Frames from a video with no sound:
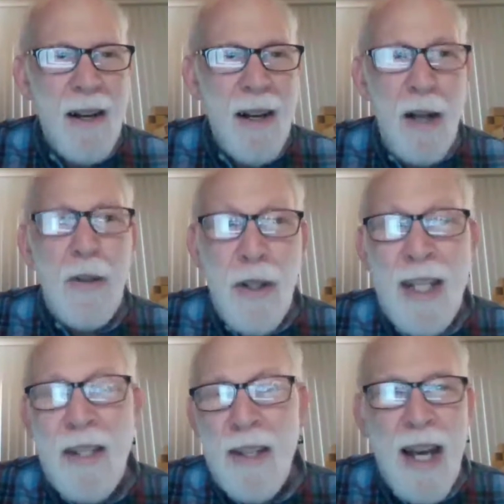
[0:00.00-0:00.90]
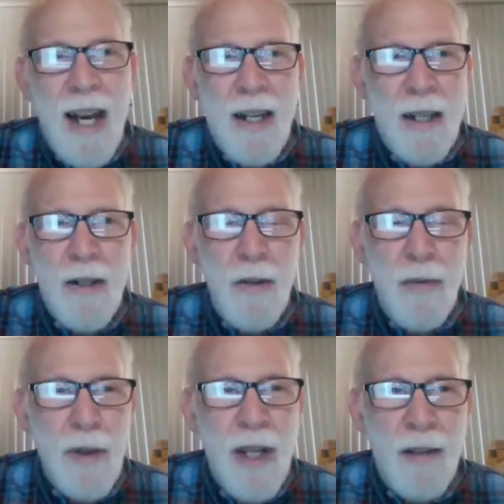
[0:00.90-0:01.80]
I'll look into that. I don't know
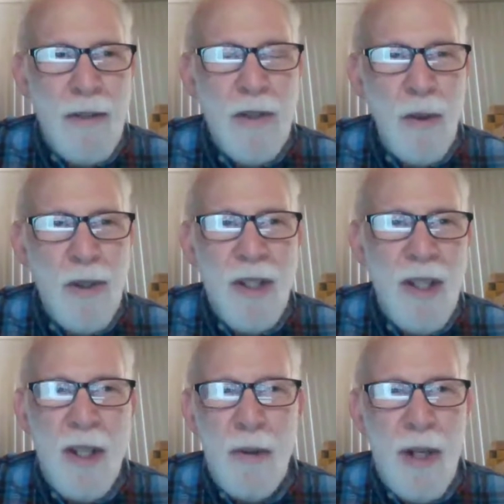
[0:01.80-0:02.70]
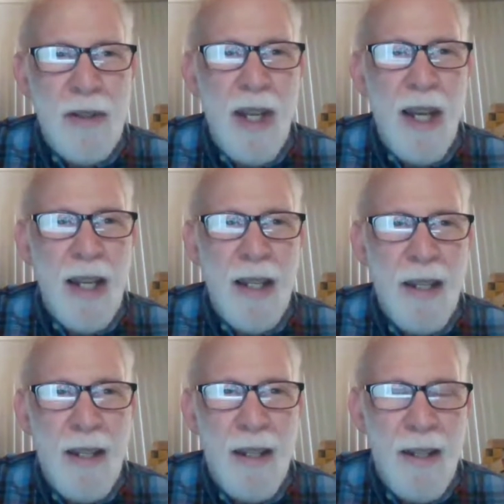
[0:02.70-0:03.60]
if we have a source in the USA.